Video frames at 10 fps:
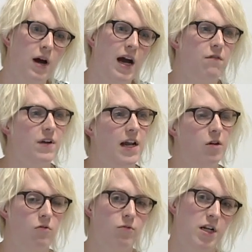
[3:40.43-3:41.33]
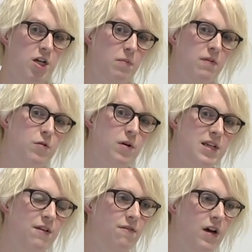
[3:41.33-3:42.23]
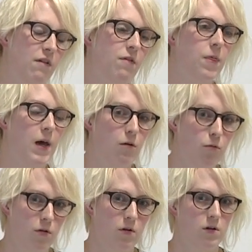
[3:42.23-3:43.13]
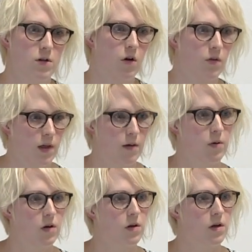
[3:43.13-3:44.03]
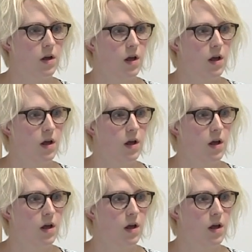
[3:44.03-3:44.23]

I have an annual readership of 25,000 on that blog.